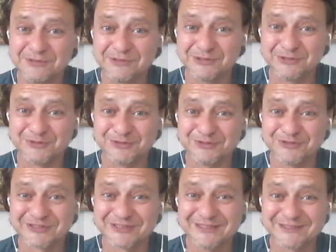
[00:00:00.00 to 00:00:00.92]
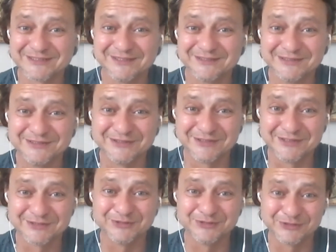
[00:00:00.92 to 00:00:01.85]
into the oral sex and the
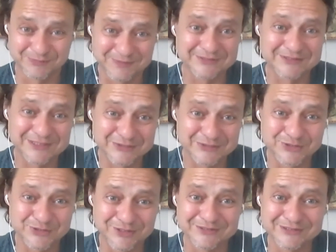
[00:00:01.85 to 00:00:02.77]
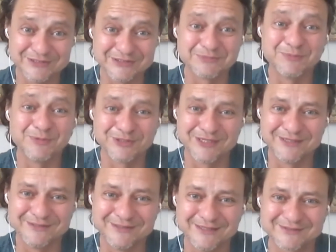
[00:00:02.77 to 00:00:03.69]
intercourse. But sexuality is more
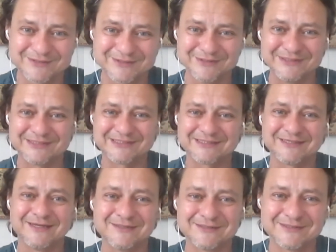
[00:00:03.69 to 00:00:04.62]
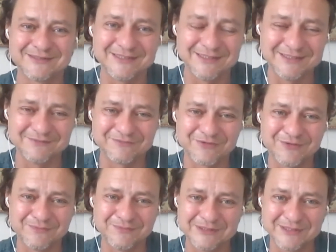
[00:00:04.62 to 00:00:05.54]
than that. So it starts
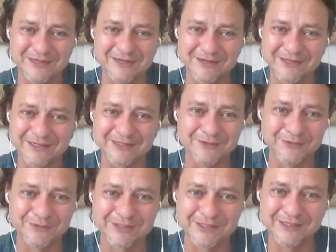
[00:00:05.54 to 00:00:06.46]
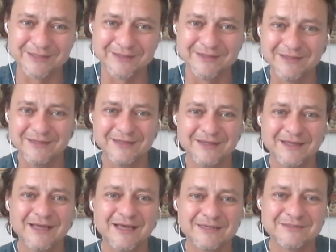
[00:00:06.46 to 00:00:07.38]
from the hugging, looking,
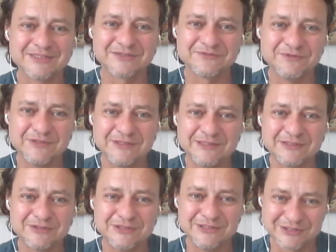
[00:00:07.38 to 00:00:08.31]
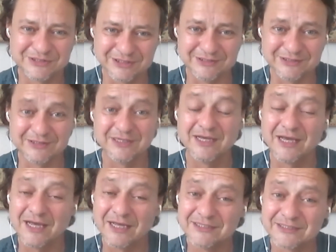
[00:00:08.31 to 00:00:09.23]
and just feeling to each other.
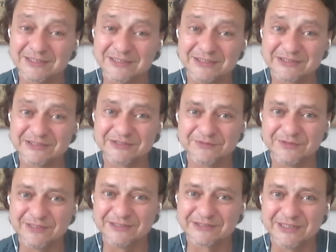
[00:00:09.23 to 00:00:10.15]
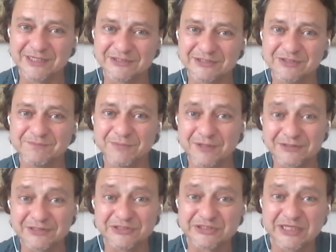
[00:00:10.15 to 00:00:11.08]
And the kiss is a very essential
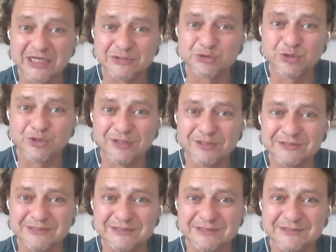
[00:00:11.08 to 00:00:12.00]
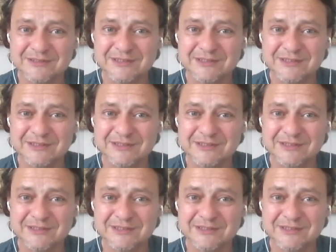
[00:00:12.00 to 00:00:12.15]
part. The sensuality,